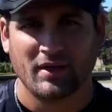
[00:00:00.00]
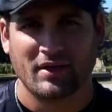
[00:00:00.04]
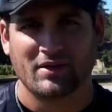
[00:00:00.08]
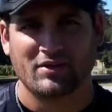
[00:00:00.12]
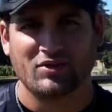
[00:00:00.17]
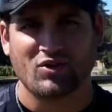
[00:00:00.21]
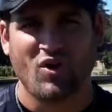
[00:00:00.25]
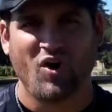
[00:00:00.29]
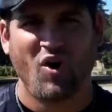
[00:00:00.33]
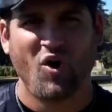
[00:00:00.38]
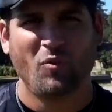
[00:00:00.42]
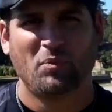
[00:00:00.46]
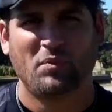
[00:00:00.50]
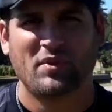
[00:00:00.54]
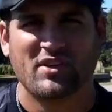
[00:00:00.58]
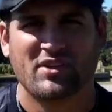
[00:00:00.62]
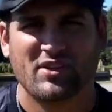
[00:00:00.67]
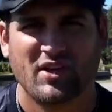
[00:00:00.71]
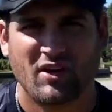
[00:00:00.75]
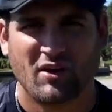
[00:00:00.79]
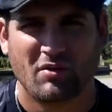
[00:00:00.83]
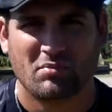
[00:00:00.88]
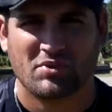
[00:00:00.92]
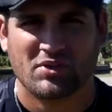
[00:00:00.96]
So I hope
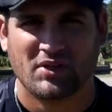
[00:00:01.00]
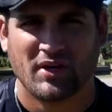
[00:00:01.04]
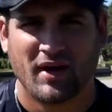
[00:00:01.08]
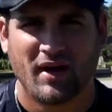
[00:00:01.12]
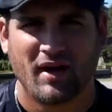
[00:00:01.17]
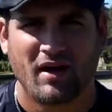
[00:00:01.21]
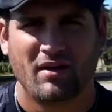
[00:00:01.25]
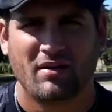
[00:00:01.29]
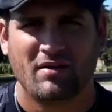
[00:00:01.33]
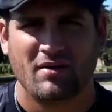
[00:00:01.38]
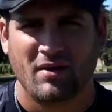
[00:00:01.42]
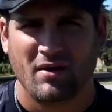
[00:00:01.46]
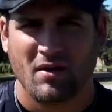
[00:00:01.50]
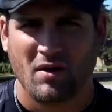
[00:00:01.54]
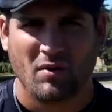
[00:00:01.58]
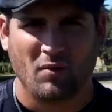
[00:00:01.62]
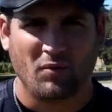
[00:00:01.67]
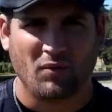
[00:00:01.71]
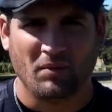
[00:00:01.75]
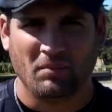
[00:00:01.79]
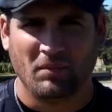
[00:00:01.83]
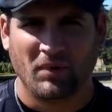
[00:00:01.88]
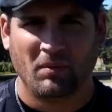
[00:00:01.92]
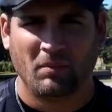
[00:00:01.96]
this helps you out.
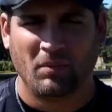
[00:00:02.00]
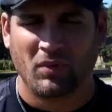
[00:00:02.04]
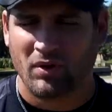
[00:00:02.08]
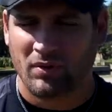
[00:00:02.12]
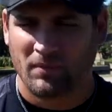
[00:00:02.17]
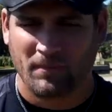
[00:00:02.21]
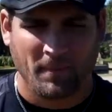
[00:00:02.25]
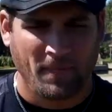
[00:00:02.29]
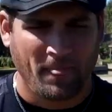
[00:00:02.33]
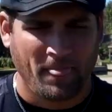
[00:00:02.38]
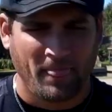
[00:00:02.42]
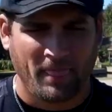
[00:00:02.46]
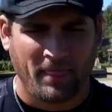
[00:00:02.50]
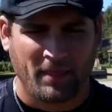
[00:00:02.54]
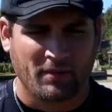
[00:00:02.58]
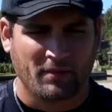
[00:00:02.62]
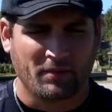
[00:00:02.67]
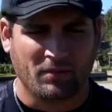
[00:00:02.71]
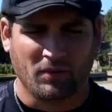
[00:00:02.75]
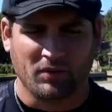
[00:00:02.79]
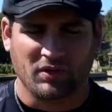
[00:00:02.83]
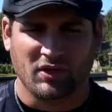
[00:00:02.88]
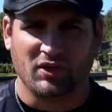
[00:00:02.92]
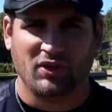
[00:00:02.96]
Remember,
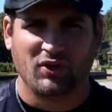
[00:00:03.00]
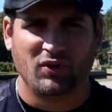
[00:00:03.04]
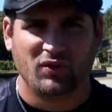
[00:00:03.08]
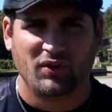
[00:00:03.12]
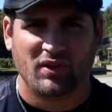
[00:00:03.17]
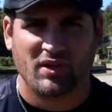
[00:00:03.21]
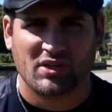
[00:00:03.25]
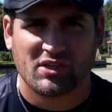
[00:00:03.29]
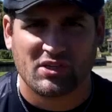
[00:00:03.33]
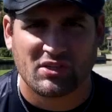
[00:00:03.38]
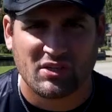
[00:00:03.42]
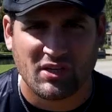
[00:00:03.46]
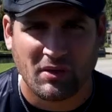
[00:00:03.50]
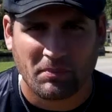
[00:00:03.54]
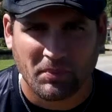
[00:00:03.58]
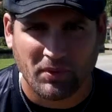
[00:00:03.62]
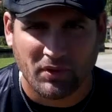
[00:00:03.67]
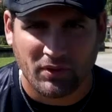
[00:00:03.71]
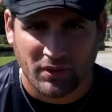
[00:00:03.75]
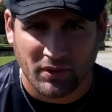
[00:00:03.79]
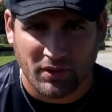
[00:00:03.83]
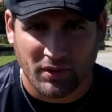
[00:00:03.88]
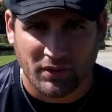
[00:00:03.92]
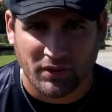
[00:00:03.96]
when you do these
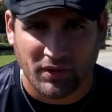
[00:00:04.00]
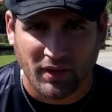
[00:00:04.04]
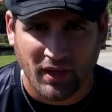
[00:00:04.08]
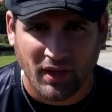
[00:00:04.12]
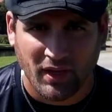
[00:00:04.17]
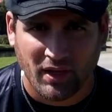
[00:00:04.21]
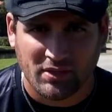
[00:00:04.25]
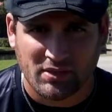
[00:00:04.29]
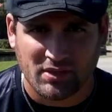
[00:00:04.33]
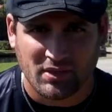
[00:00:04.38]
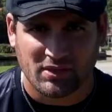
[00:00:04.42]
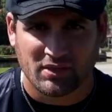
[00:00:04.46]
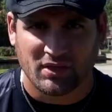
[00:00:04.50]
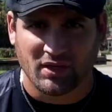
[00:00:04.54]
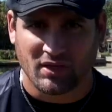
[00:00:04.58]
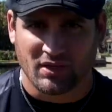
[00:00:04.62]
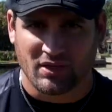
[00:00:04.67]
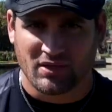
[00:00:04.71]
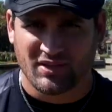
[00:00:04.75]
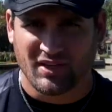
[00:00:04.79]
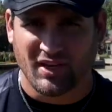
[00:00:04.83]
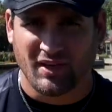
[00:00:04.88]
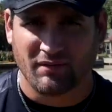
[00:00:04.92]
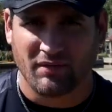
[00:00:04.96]
simple little things, it's going
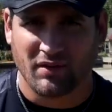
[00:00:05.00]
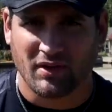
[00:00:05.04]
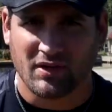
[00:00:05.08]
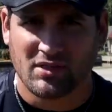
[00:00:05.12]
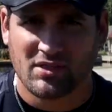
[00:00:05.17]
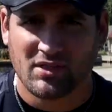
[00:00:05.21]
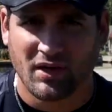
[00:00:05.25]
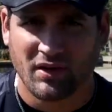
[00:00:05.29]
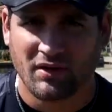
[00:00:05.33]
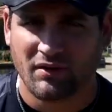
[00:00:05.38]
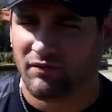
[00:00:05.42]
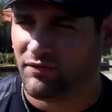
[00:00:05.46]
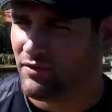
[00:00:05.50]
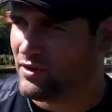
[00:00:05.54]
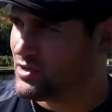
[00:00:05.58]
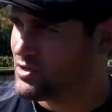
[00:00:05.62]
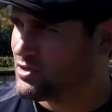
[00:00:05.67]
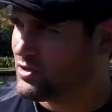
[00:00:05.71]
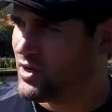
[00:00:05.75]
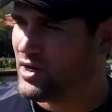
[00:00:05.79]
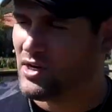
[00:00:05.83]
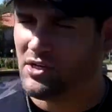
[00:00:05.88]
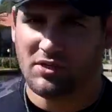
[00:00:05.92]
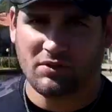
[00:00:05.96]
to save you a ton of
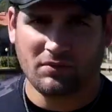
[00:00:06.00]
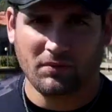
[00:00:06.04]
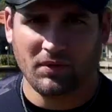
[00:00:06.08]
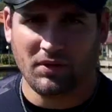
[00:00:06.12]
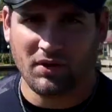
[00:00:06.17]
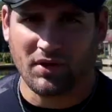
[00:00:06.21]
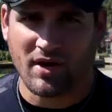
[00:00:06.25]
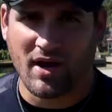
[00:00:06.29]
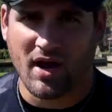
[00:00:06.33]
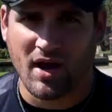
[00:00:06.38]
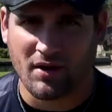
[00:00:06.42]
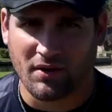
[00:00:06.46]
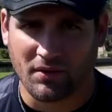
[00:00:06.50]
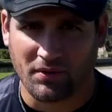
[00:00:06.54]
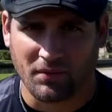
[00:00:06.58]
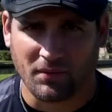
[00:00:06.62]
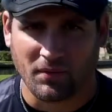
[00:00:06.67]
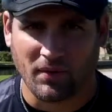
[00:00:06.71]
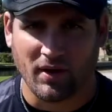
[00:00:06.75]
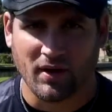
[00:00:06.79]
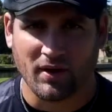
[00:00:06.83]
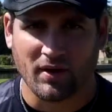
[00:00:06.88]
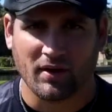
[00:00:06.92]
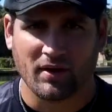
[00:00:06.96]
frustration when you're out on
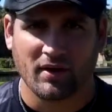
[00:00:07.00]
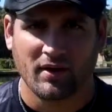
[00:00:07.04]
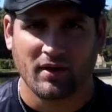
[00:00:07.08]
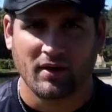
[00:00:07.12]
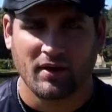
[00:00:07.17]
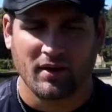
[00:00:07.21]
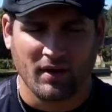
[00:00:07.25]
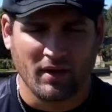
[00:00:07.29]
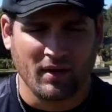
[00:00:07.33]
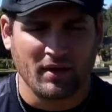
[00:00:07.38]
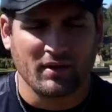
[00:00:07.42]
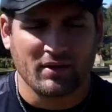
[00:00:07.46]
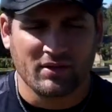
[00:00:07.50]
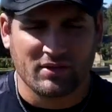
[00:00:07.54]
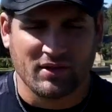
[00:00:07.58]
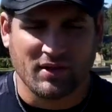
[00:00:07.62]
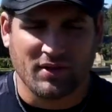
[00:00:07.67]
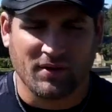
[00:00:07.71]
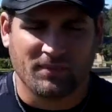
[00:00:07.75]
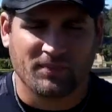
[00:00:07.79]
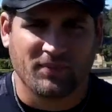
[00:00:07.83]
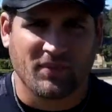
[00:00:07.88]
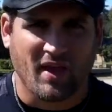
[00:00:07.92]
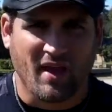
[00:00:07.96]
the water.
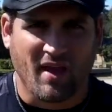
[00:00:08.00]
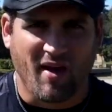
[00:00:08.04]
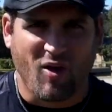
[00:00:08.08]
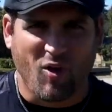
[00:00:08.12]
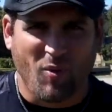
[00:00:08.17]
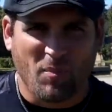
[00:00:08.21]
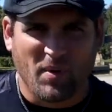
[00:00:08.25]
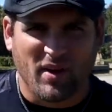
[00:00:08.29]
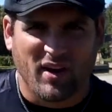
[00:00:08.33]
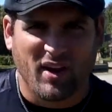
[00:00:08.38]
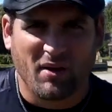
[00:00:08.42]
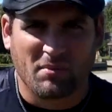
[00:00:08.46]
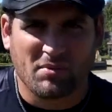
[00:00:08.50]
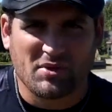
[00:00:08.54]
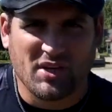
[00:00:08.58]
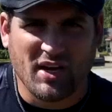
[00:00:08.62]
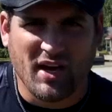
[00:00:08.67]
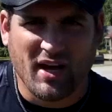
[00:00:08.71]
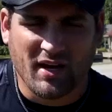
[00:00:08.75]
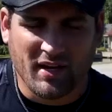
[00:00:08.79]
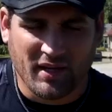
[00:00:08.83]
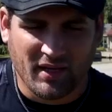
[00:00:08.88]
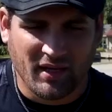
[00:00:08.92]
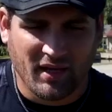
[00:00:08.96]
So I hope it helps you
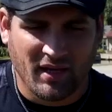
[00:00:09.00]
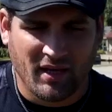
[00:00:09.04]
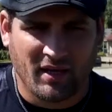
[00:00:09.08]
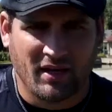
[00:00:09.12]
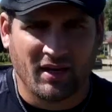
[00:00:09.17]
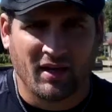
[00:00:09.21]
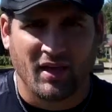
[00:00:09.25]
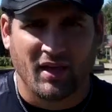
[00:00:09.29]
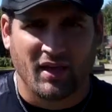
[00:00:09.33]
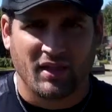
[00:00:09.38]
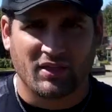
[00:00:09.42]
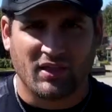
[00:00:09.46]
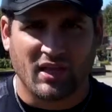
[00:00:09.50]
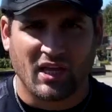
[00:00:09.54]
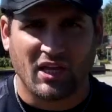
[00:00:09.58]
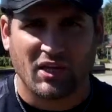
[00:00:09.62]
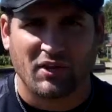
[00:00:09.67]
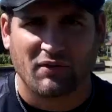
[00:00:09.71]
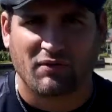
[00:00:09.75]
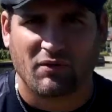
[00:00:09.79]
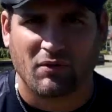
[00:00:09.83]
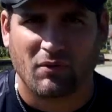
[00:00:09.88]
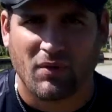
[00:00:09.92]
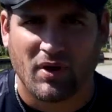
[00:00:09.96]
out again. Thank
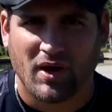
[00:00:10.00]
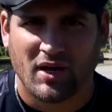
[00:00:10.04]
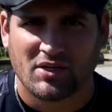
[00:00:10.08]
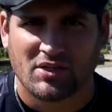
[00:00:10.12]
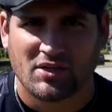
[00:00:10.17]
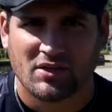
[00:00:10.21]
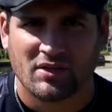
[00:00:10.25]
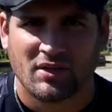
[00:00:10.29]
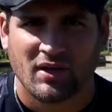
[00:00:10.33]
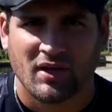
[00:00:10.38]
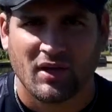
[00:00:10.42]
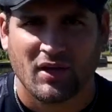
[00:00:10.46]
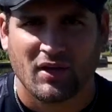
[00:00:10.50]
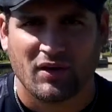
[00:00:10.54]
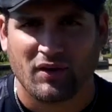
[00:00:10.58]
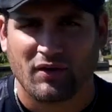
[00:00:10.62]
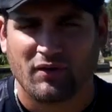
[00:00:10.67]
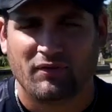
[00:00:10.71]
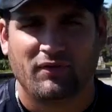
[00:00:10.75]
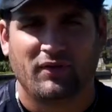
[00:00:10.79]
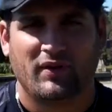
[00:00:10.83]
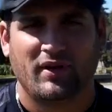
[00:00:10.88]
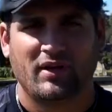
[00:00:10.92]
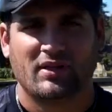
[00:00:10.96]
you for watching.
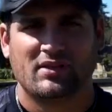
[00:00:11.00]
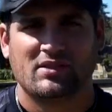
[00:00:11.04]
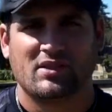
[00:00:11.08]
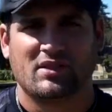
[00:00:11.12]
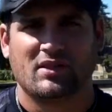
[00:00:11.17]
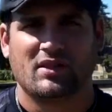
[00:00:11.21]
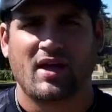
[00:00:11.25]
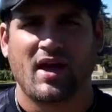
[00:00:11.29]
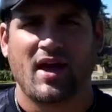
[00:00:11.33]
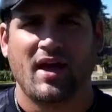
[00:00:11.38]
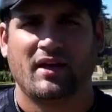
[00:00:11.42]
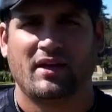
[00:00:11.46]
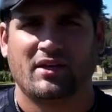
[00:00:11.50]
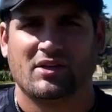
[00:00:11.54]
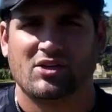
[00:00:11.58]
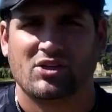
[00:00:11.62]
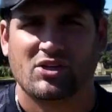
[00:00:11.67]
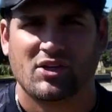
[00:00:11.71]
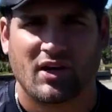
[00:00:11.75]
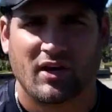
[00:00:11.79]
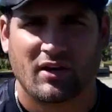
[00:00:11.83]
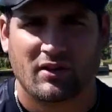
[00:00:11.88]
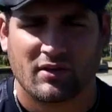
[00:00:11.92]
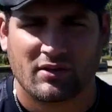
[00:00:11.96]
Don't forget to like and
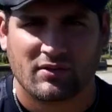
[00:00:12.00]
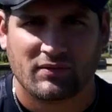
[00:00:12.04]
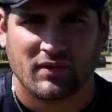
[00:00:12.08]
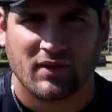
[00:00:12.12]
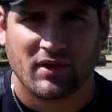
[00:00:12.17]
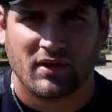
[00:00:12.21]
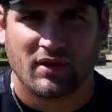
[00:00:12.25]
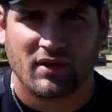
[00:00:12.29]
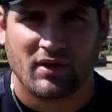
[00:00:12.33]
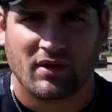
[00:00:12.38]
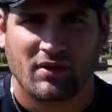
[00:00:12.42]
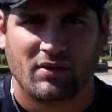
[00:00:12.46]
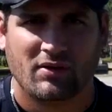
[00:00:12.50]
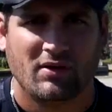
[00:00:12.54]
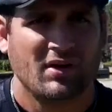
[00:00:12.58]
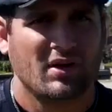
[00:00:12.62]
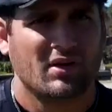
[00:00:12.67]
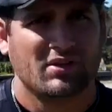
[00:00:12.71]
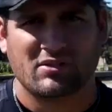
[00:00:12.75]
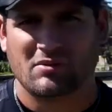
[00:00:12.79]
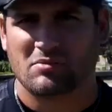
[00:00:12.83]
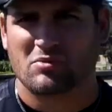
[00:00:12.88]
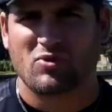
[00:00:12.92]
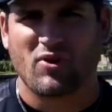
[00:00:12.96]
share this video.
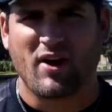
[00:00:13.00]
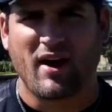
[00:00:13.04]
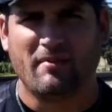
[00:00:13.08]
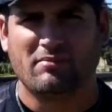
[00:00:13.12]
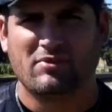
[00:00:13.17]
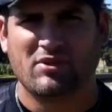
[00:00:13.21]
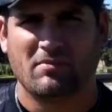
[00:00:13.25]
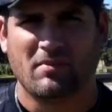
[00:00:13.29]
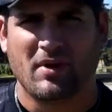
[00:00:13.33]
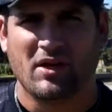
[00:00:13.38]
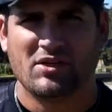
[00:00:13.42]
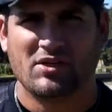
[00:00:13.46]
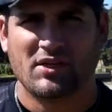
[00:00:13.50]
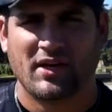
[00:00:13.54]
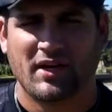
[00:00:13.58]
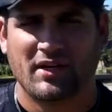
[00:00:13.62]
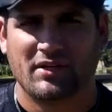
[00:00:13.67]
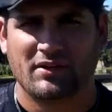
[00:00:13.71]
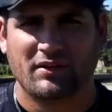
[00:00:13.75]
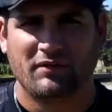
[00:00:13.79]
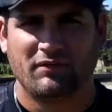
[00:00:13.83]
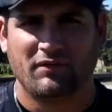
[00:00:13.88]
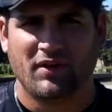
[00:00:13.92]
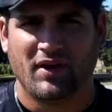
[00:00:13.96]
Subscribe to my
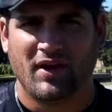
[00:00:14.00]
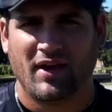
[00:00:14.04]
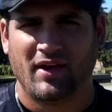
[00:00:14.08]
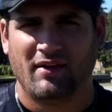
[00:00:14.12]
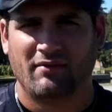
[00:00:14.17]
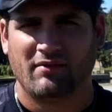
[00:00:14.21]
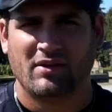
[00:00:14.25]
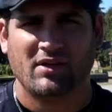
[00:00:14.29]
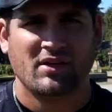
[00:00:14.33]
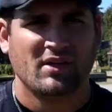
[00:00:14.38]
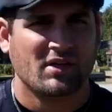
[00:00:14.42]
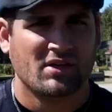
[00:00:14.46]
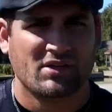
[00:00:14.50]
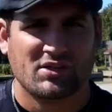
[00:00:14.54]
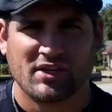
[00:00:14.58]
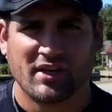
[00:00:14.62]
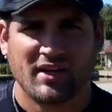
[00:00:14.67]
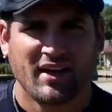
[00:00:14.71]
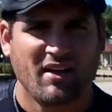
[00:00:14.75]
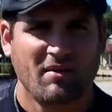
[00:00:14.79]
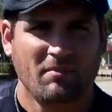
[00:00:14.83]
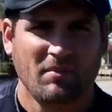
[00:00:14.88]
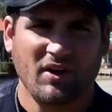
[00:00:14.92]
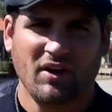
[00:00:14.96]
channel if you haven't.
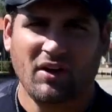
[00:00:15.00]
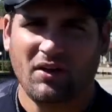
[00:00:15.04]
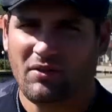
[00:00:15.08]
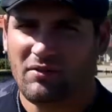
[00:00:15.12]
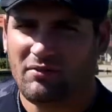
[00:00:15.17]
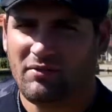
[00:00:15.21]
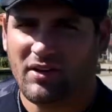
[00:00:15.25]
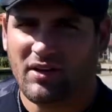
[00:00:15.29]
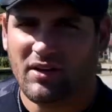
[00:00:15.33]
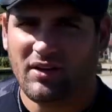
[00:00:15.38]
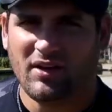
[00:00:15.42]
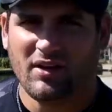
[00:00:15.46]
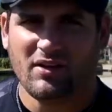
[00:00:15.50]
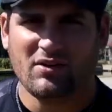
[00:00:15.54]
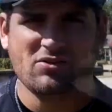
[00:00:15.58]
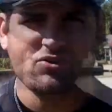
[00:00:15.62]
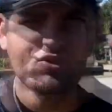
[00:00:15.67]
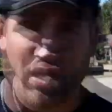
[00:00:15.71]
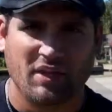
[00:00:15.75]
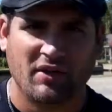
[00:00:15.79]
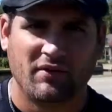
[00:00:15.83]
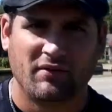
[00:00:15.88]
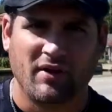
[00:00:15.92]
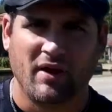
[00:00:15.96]
Check out my other videos.
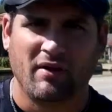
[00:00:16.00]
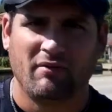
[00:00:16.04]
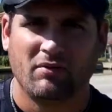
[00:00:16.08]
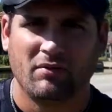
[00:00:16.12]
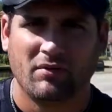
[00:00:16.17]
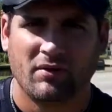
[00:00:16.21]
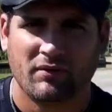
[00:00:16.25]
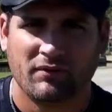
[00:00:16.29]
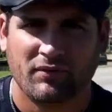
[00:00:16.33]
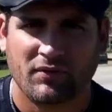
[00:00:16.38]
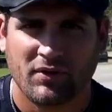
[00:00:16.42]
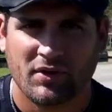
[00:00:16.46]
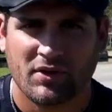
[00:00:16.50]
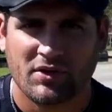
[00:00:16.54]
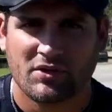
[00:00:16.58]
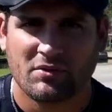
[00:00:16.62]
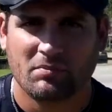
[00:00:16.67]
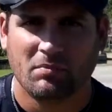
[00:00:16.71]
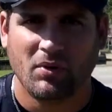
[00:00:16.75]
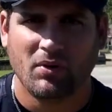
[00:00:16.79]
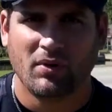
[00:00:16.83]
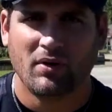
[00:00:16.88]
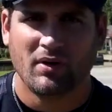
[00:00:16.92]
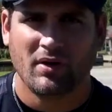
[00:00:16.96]
Thank you everyone for your
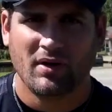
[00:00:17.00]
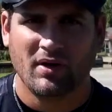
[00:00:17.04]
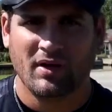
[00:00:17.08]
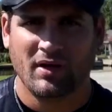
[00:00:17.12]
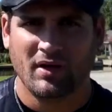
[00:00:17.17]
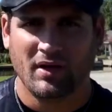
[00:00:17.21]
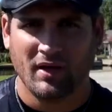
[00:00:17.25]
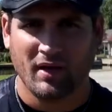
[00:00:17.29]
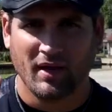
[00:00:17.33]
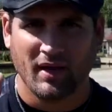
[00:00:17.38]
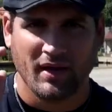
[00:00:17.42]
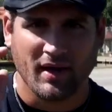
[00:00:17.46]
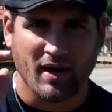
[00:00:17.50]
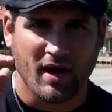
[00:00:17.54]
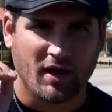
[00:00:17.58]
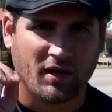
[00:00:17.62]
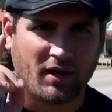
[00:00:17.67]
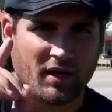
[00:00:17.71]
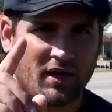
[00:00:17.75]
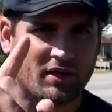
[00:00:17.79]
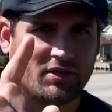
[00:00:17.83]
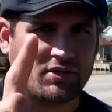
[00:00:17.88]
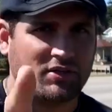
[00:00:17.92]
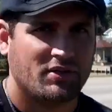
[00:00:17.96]
support.
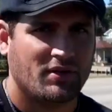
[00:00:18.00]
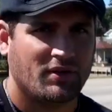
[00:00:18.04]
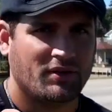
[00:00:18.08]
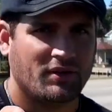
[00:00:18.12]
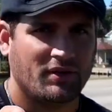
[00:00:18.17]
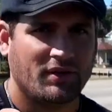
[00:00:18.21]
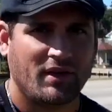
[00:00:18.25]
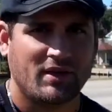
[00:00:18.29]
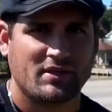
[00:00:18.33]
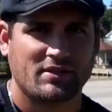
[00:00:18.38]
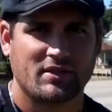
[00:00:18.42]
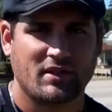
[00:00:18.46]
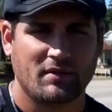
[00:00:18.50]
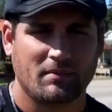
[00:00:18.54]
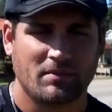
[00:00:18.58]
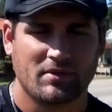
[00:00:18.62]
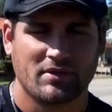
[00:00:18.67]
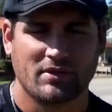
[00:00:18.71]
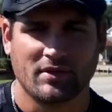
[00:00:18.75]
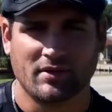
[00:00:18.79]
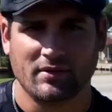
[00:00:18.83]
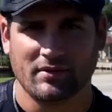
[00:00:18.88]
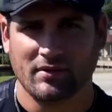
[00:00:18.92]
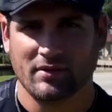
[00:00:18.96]
I'll catch you on the next
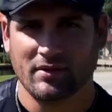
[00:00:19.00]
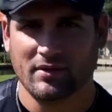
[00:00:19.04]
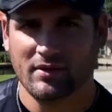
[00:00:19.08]
episode.